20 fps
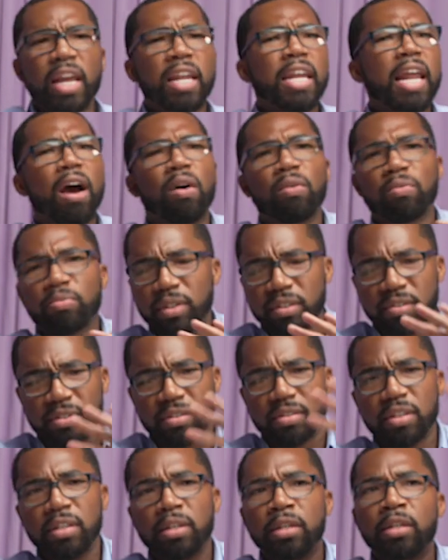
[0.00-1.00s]
And now this
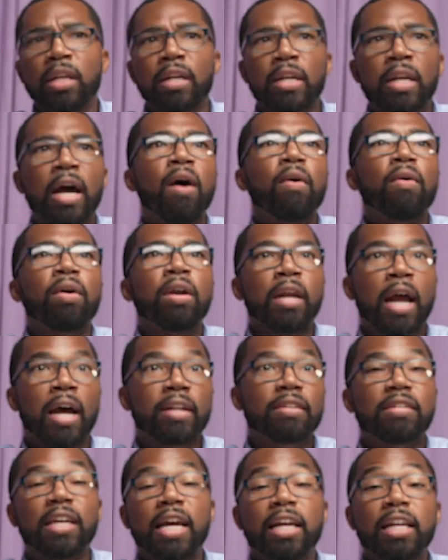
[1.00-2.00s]
is now
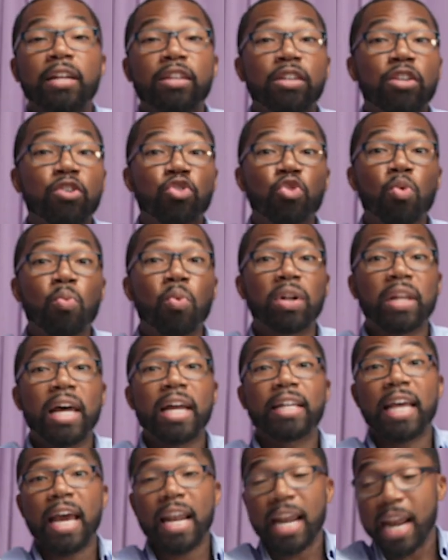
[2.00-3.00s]
not saying that there's no one
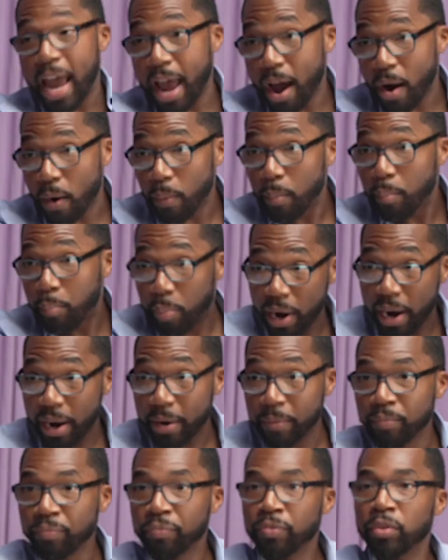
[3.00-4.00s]
like that now,
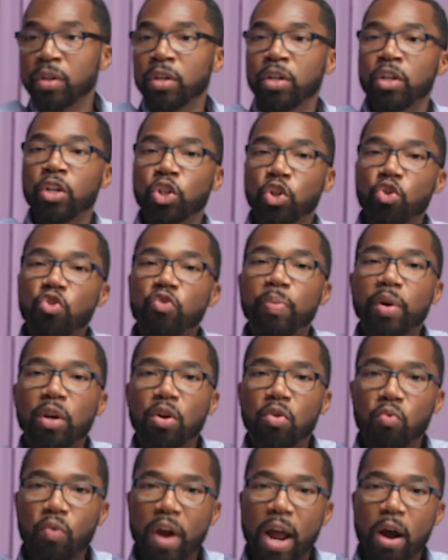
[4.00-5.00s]
but you've been
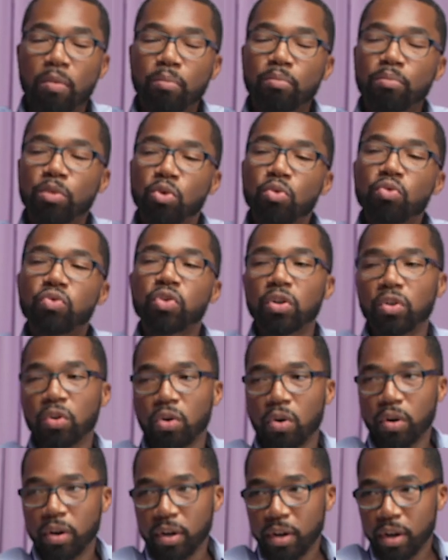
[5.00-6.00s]
around music
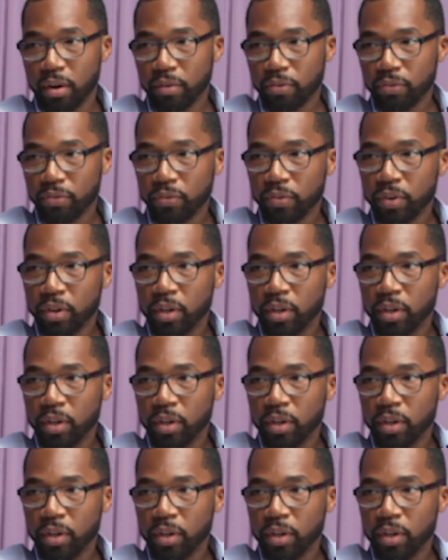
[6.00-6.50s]
long enough